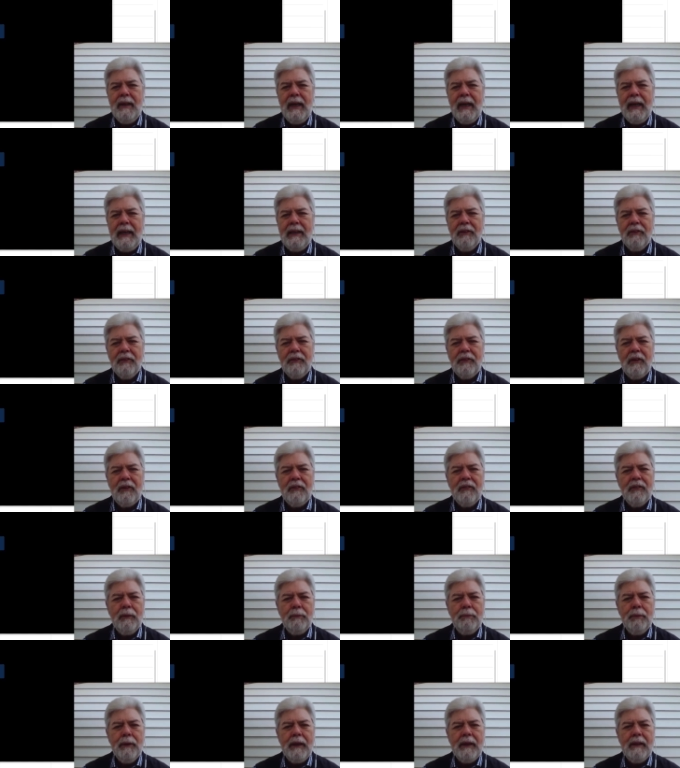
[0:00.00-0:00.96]
And it starts
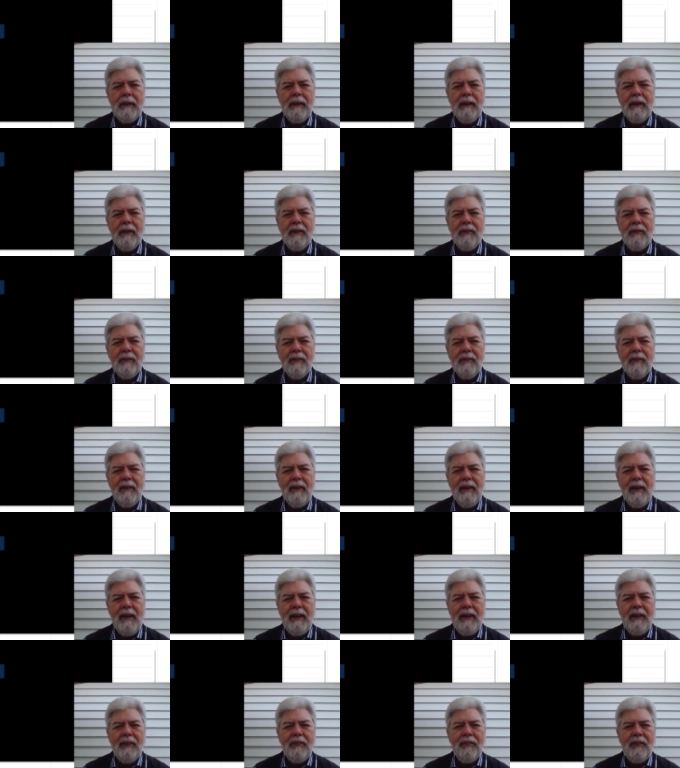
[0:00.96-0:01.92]
up like this.
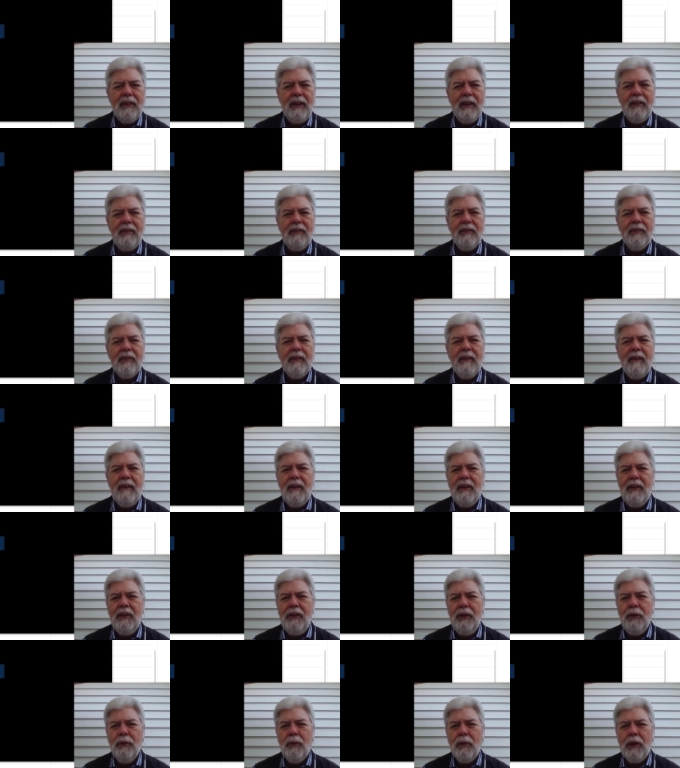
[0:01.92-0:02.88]
And it says,
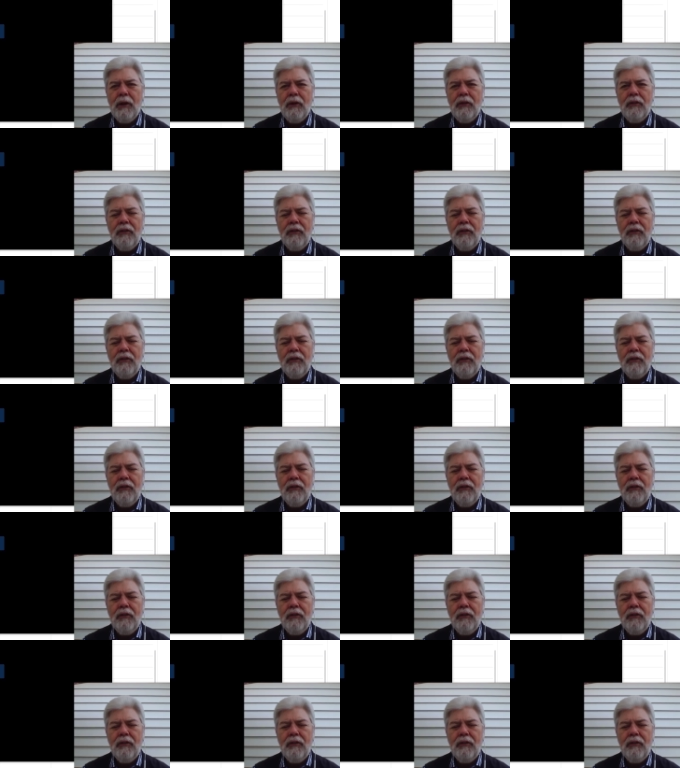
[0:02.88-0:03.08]
do you want to